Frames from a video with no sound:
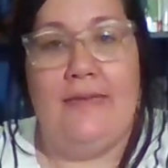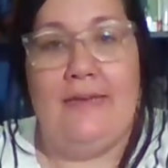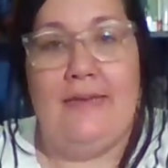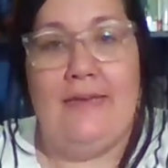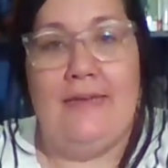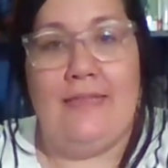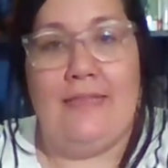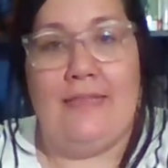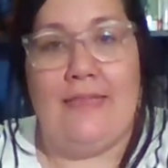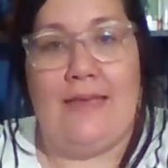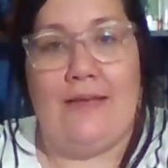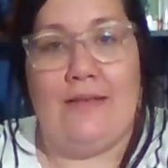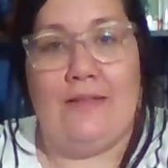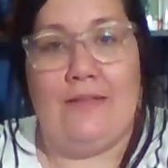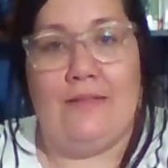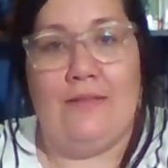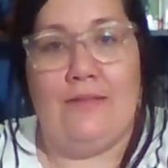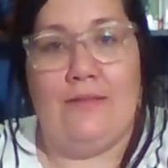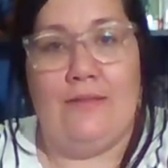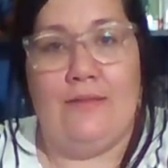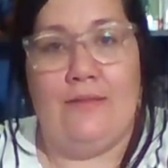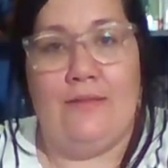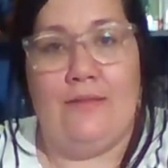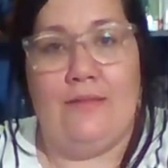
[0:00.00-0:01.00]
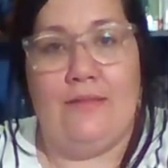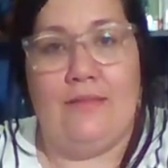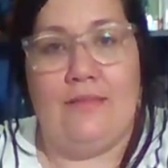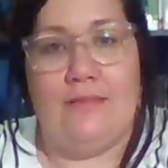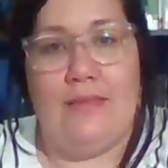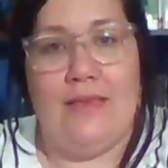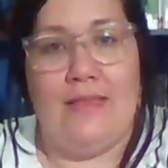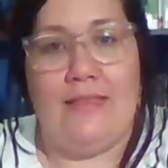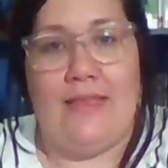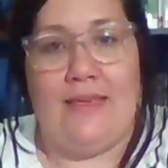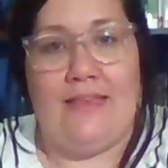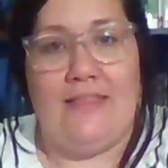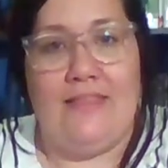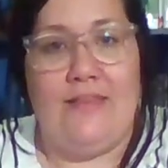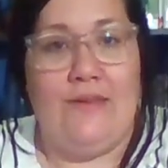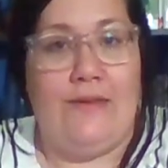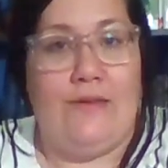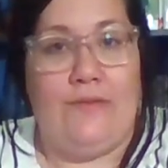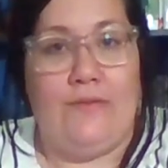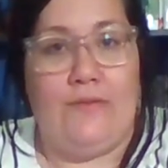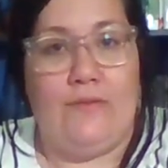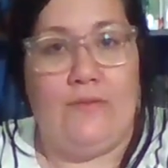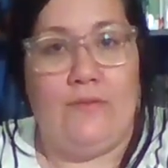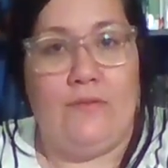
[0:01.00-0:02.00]
in like
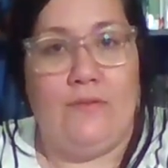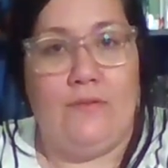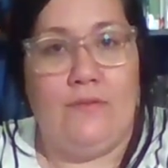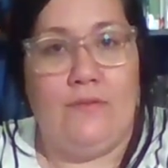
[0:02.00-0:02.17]
this.